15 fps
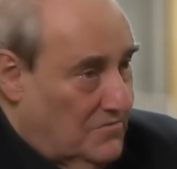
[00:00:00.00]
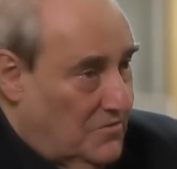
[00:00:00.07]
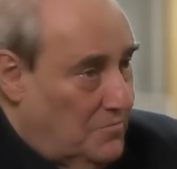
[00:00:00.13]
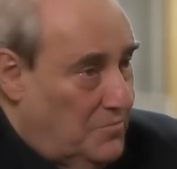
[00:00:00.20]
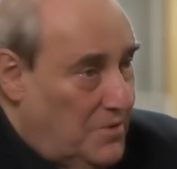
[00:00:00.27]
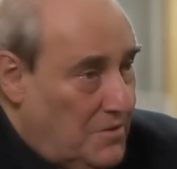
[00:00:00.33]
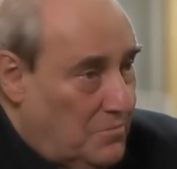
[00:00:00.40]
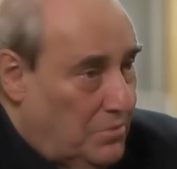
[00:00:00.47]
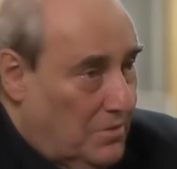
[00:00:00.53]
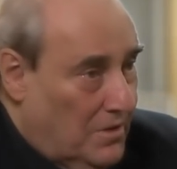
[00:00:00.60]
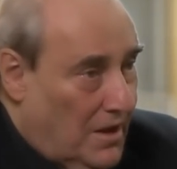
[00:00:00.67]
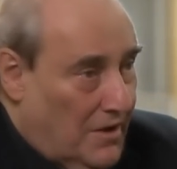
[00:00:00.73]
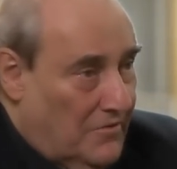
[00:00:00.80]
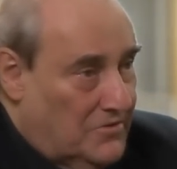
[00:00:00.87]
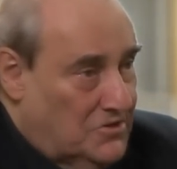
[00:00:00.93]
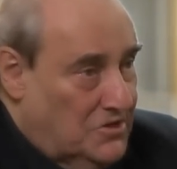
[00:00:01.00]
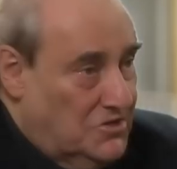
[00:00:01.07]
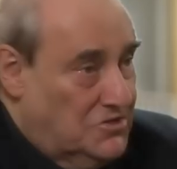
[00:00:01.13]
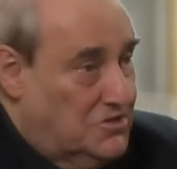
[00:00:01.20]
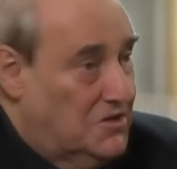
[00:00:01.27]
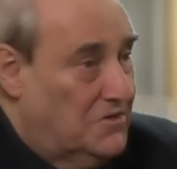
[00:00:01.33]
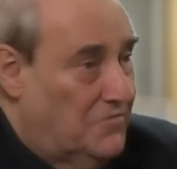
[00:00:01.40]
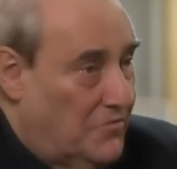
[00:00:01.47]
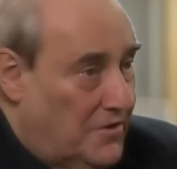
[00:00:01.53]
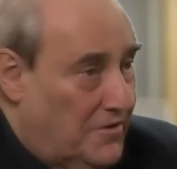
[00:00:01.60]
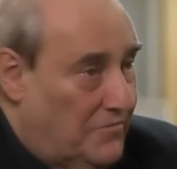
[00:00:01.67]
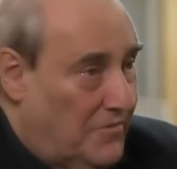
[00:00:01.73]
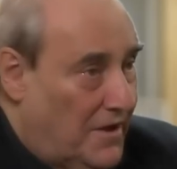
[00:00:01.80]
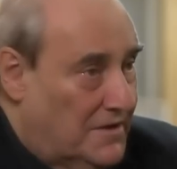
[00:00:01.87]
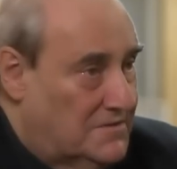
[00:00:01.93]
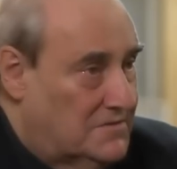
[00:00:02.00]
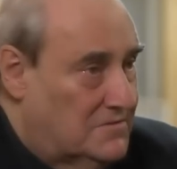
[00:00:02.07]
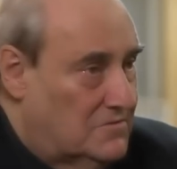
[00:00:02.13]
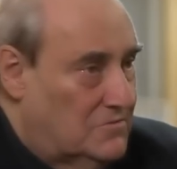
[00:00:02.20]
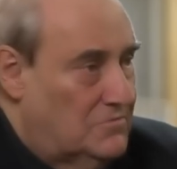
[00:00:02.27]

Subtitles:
of the people are changing very fast.